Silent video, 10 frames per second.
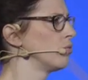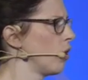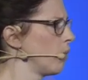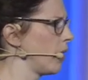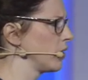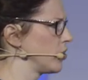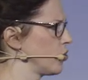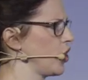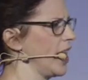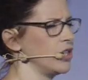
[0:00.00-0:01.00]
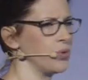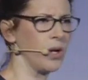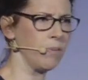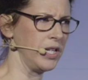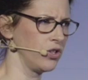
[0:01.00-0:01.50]
robots change what
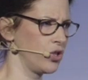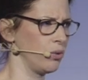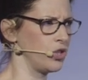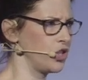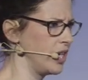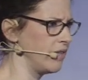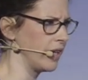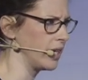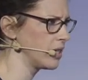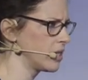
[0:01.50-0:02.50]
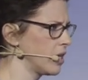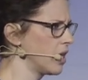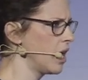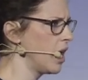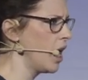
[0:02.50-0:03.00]
it means to achieve it?
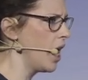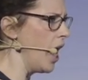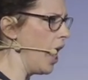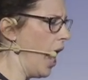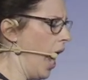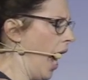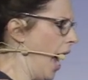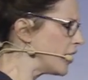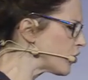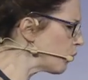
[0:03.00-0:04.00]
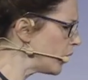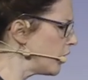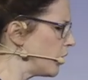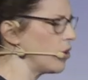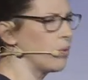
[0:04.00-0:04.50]
So when
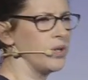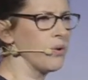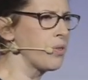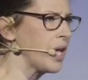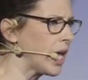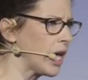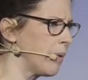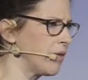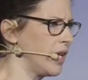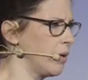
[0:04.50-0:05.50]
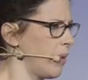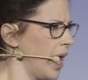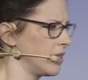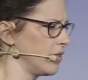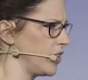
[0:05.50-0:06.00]
you know when you're thinking about the impact of